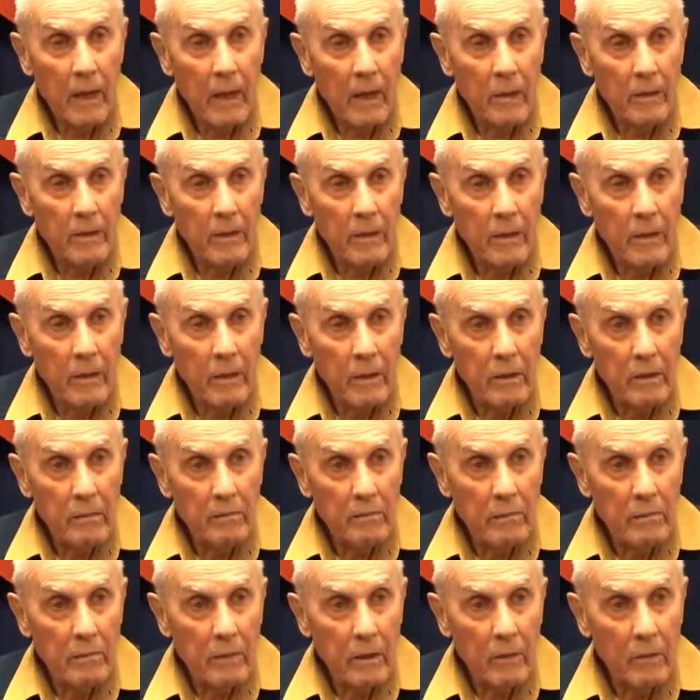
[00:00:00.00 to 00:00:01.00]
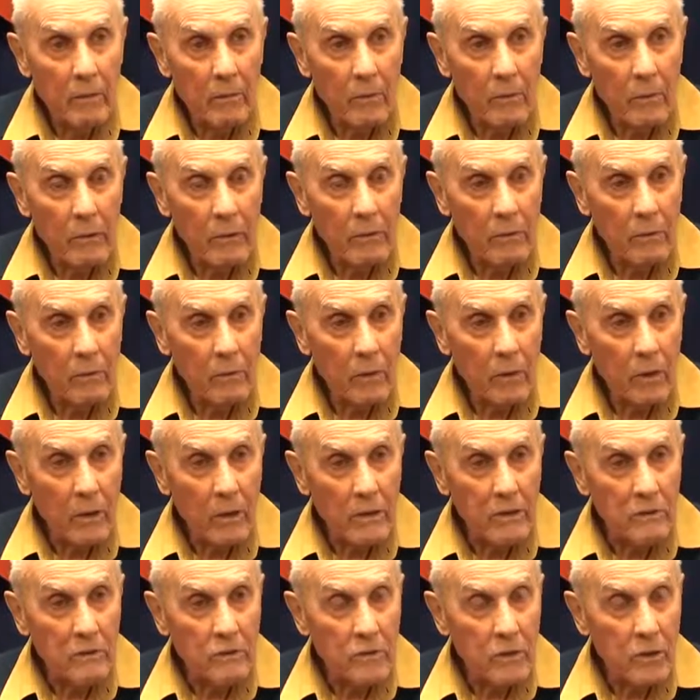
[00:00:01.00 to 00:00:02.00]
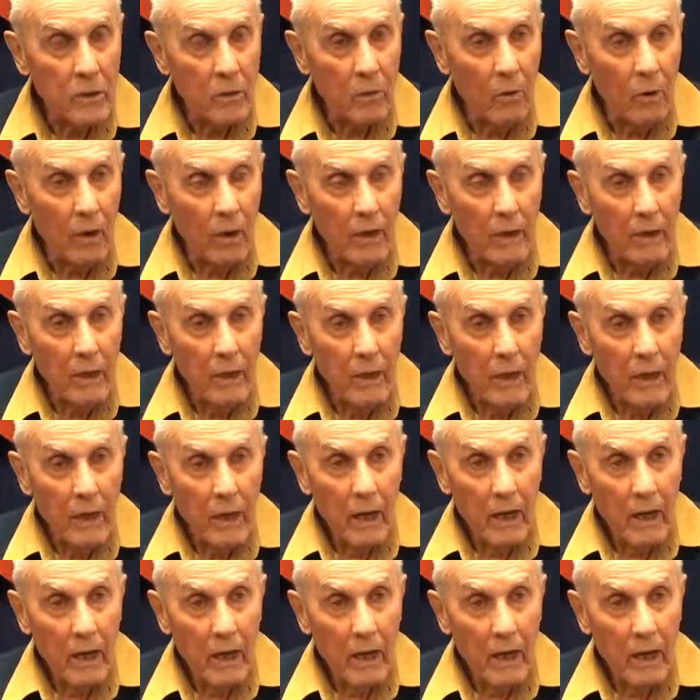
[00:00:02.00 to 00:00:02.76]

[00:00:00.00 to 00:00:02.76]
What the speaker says: and mother went to work and so on.